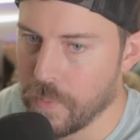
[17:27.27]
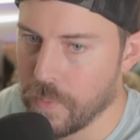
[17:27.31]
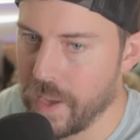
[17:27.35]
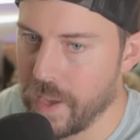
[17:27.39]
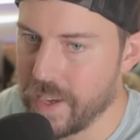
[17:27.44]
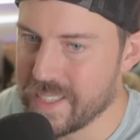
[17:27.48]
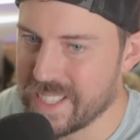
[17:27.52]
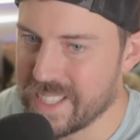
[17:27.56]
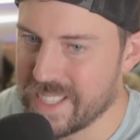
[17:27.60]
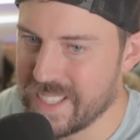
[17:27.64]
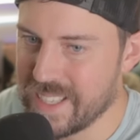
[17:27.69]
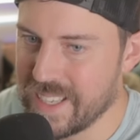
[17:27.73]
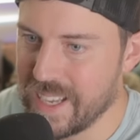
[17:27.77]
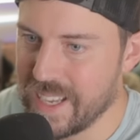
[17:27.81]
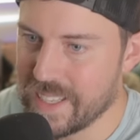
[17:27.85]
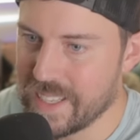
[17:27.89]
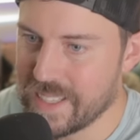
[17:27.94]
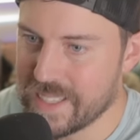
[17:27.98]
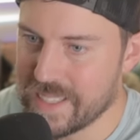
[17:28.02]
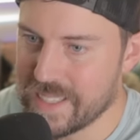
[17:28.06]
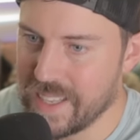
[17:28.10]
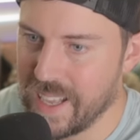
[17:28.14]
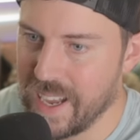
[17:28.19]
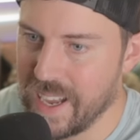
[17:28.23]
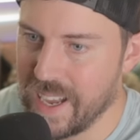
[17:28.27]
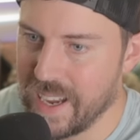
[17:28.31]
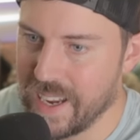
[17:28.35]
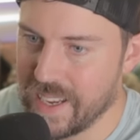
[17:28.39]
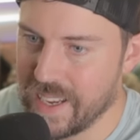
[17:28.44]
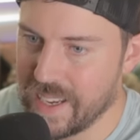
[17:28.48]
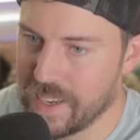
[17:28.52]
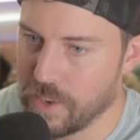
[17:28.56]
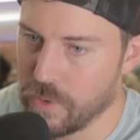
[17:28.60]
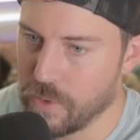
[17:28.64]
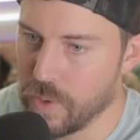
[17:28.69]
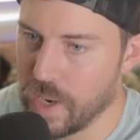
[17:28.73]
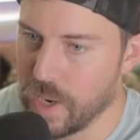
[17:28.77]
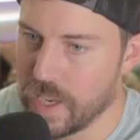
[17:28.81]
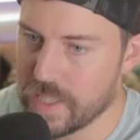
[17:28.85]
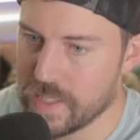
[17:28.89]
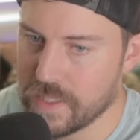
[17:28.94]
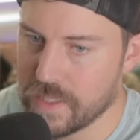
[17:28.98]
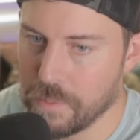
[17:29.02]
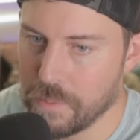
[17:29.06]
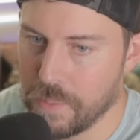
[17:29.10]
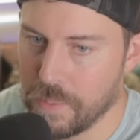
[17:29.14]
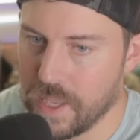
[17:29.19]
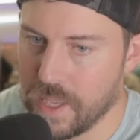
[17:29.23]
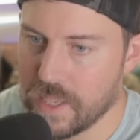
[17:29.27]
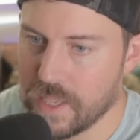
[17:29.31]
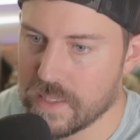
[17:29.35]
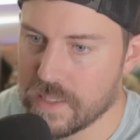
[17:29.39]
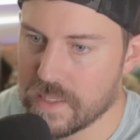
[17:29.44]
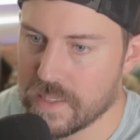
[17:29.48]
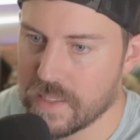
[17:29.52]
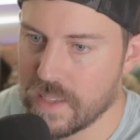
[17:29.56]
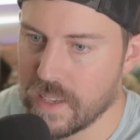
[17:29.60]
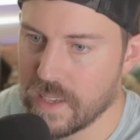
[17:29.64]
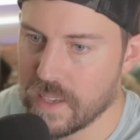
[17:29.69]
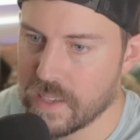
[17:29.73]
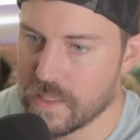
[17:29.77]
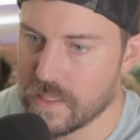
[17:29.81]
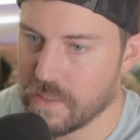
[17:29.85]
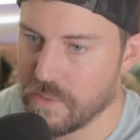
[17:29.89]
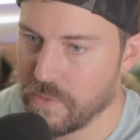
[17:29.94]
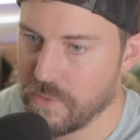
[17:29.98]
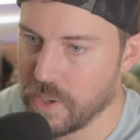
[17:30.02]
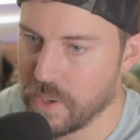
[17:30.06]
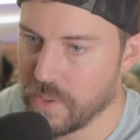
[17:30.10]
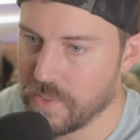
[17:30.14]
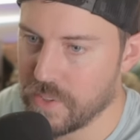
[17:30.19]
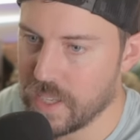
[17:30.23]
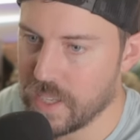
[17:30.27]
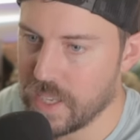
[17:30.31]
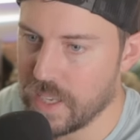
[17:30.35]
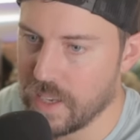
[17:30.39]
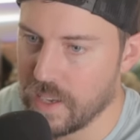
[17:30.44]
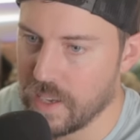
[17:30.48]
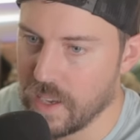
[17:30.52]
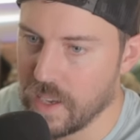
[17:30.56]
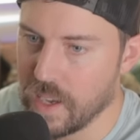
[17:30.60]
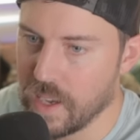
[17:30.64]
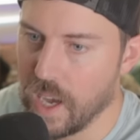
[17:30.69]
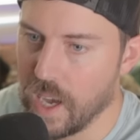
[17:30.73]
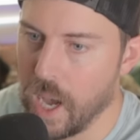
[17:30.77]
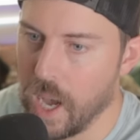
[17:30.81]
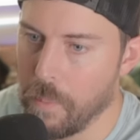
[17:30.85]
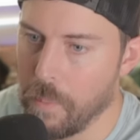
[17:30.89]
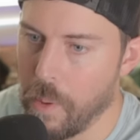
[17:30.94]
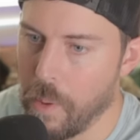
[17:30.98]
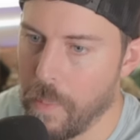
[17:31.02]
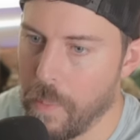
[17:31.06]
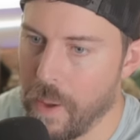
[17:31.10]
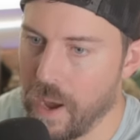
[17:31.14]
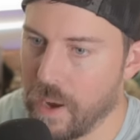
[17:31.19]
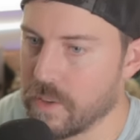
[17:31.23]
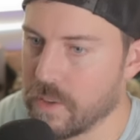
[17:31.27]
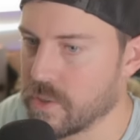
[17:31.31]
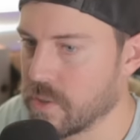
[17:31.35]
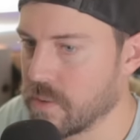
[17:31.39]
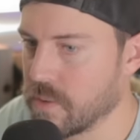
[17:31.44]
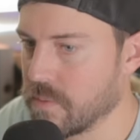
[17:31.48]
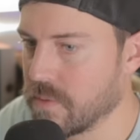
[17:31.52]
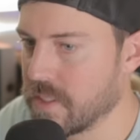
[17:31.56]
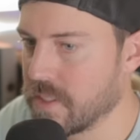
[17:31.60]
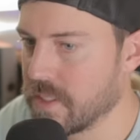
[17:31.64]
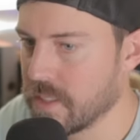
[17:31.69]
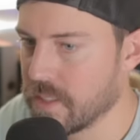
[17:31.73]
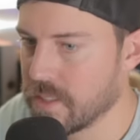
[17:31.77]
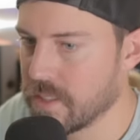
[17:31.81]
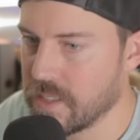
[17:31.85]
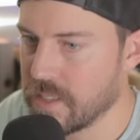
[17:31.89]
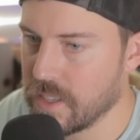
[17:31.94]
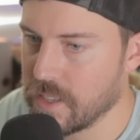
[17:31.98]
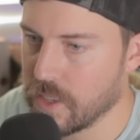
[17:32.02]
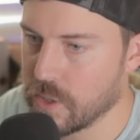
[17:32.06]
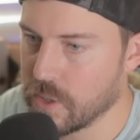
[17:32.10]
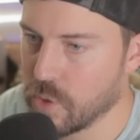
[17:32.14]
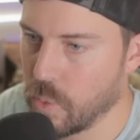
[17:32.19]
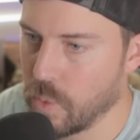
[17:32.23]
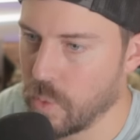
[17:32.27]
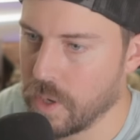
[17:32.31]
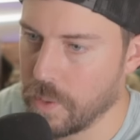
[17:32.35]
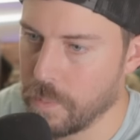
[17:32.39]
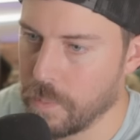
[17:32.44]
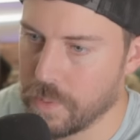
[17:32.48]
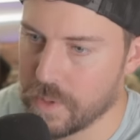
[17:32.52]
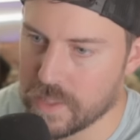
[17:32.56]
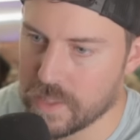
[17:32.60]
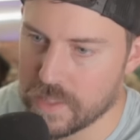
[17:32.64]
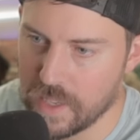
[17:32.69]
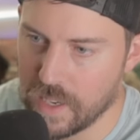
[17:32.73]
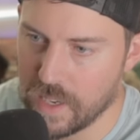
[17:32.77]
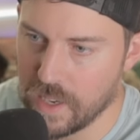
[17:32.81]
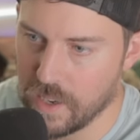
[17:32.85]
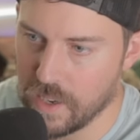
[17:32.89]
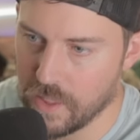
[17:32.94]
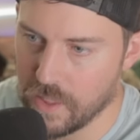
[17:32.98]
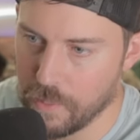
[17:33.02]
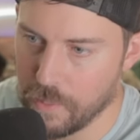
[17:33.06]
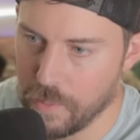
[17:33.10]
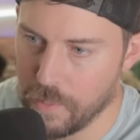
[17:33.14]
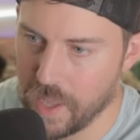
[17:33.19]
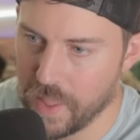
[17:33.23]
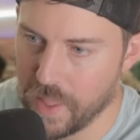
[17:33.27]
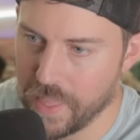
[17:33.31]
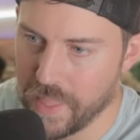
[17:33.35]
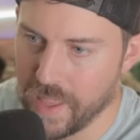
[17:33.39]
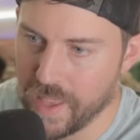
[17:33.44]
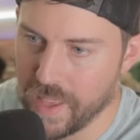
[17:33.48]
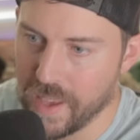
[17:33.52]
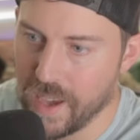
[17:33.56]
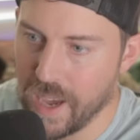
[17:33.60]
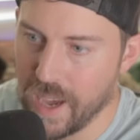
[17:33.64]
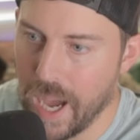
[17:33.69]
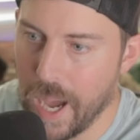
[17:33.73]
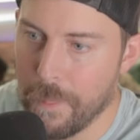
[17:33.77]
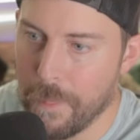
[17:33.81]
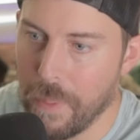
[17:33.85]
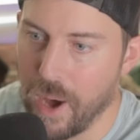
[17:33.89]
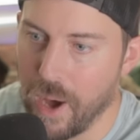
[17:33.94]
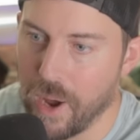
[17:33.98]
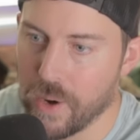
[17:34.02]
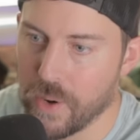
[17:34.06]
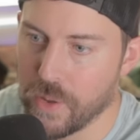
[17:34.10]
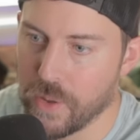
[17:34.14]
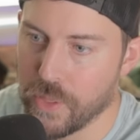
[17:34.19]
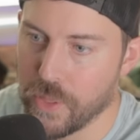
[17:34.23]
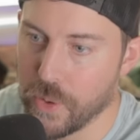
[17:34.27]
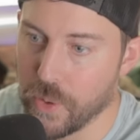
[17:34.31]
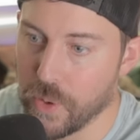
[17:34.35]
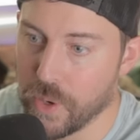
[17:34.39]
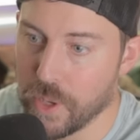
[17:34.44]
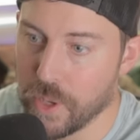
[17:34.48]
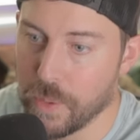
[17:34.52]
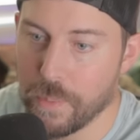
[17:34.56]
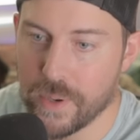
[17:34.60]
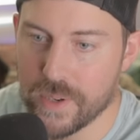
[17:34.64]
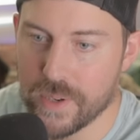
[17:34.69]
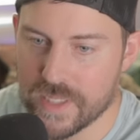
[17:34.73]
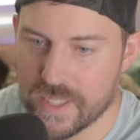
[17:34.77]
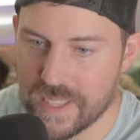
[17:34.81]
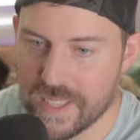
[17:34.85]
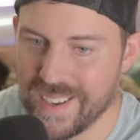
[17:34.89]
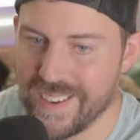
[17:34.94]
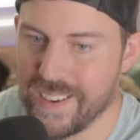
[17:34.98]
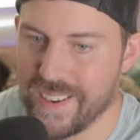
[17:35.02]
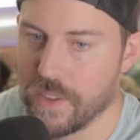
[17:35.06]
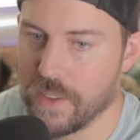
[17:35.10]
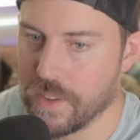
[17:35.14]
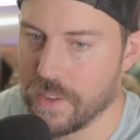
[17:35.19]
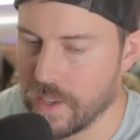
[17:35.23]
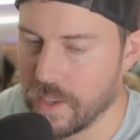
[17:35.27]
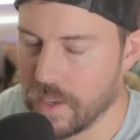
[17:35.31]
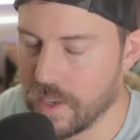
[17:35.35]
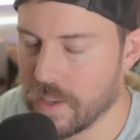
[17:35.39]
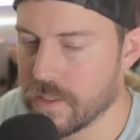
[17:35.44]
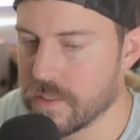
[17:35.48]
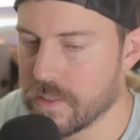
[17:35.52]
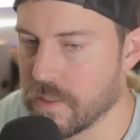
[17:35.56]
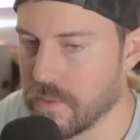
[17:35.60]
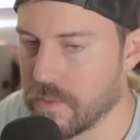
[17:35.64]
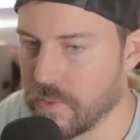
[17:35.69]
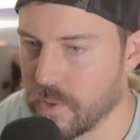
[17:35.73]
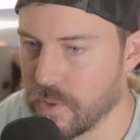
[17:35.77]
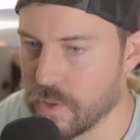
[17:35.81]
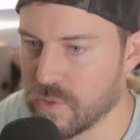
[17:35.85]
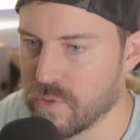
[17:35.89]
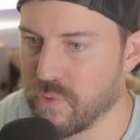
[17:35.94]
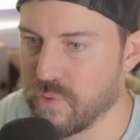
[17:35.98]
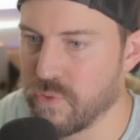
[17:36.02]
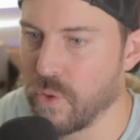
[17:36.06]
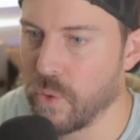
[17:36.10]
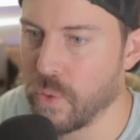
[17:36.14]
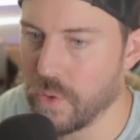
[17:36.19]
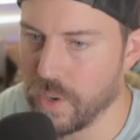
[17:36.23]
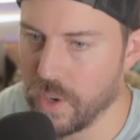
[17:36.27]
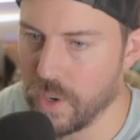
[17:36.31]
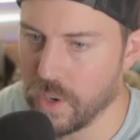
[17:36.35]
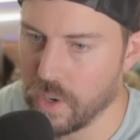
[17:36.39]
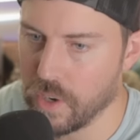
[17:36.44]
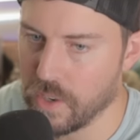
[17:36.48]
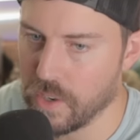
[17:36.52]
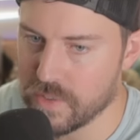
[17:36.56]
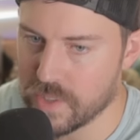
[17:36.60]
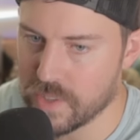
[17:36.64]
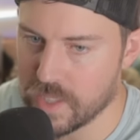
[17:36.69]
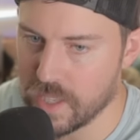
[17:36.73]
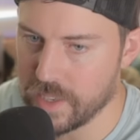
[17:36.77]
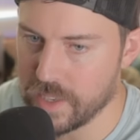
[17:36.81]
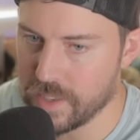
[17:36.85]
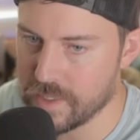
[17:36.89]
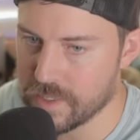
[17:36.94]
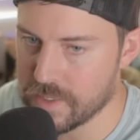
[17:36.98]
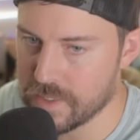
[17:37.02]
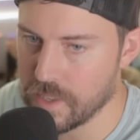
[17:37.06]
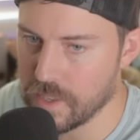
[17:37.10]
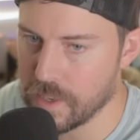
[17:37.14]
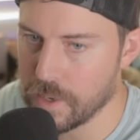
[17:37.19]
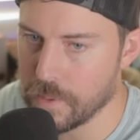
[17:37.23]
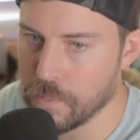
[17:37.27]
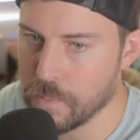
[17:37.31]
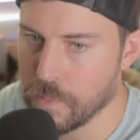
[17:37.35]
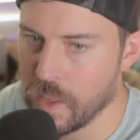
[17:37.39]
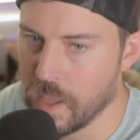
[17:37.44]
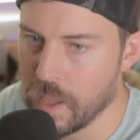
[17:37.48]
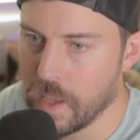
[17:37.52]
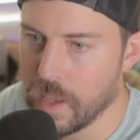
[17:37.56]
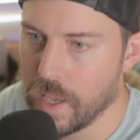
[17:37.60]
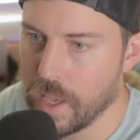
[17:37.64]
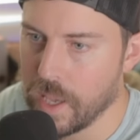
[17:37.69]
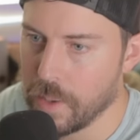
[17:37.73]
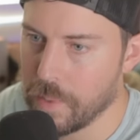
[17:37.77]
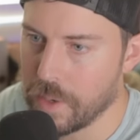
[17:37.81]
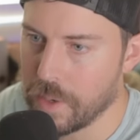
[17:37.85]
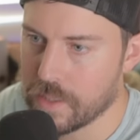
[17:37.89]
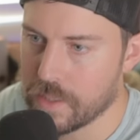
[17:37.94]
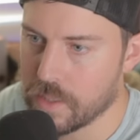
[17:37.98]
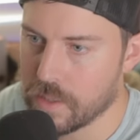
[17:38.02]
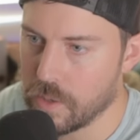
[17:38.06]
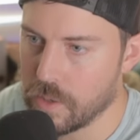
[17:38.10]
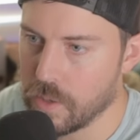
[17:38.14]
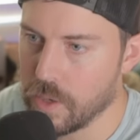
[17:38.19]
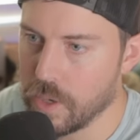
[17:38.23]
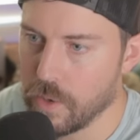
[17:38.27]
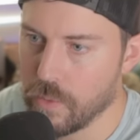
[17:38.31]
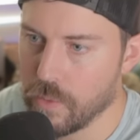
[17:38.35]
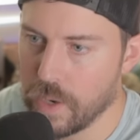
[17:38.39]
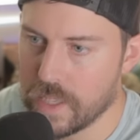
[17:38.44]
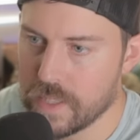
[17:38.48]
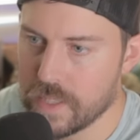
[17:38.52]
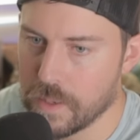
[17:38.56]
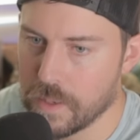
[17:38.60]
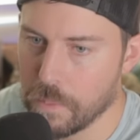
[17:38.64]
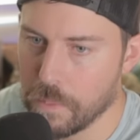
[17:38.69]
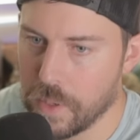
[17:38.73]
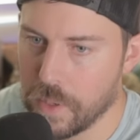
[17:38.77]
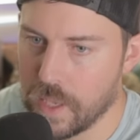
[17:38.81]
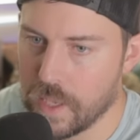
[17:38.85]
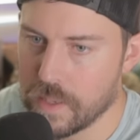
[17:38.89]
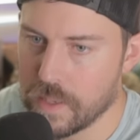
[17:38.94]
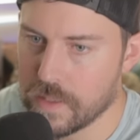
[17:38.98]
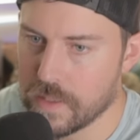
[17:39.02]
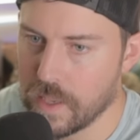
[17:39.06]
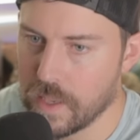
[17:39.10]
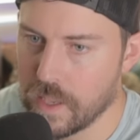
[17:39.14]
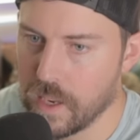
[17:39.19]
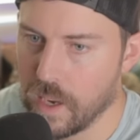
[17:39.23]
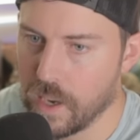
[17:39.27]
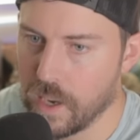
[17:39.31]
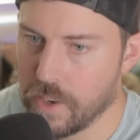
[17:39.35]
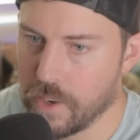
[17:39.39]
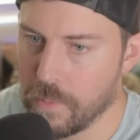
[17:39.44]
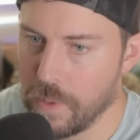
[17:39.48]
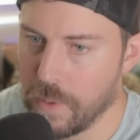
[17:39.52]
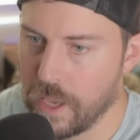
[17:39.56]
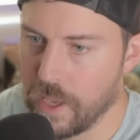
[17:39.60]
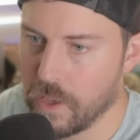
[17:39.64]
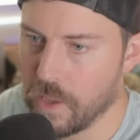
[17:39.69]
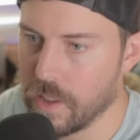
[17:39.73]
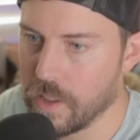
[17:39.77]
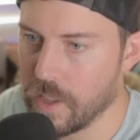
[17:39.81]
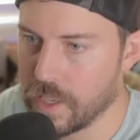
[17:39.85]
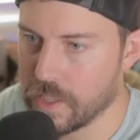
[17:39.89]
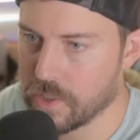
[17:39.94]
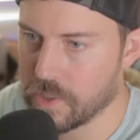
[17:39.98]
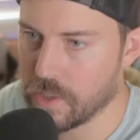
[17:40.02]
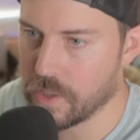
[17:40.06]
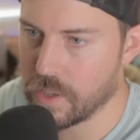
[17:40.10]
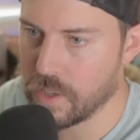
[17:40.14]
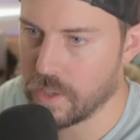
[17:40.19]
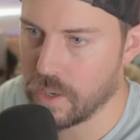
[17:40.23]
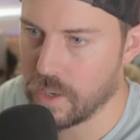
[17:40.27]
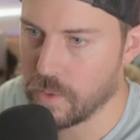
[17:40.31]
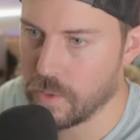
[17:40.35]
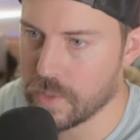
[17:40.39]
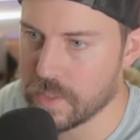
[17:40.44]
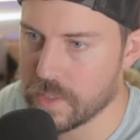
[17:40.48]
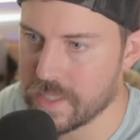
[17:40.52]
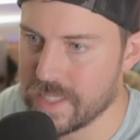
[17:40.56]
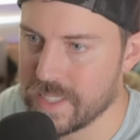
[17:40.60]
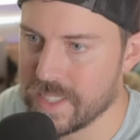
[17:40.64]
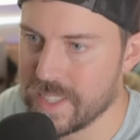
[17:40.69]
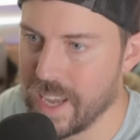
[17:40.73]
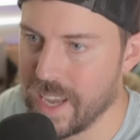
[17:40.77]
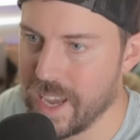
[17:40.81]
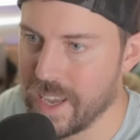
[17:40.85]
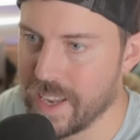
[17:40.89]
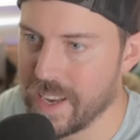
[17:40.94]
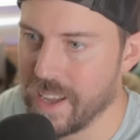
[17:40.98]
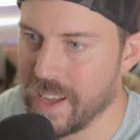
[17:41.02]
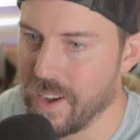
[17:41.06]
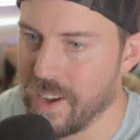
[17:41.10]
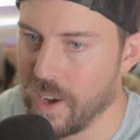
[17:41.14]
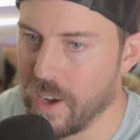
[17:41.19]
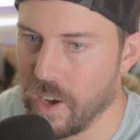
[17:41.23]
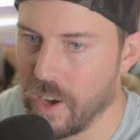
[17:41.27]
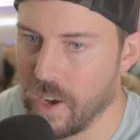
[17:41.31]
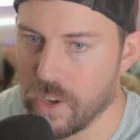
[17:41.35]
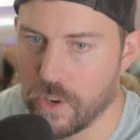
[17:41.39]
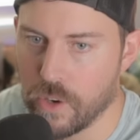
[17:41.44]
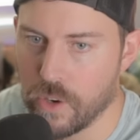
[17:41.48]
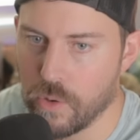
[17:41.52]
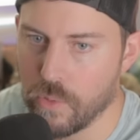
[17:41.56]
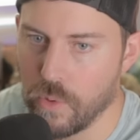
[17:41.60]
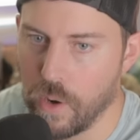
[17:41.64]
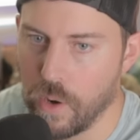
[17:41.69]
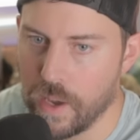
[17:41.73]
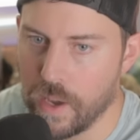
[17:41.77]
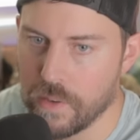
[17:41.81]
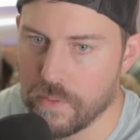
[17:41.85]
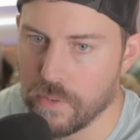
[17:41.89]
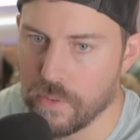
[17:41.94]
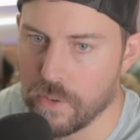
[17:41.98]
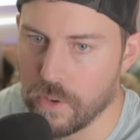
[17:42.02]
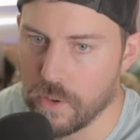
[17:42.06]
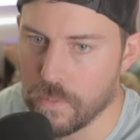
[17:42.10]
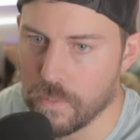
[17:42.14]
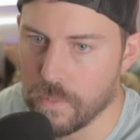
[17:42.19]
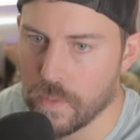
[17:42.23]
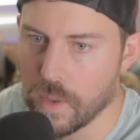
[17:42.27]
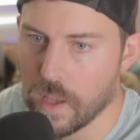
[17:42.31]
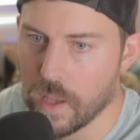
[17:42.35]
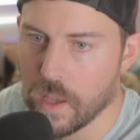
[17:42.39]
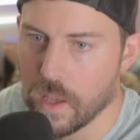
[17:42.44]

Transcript: CX-9, rest in peace. CX-50, up about 16 to 20% on the month, up 130% on the year. It's the first full year of sales there. MX-30, rest in peace. That 100-mile electric car was dead on arrival.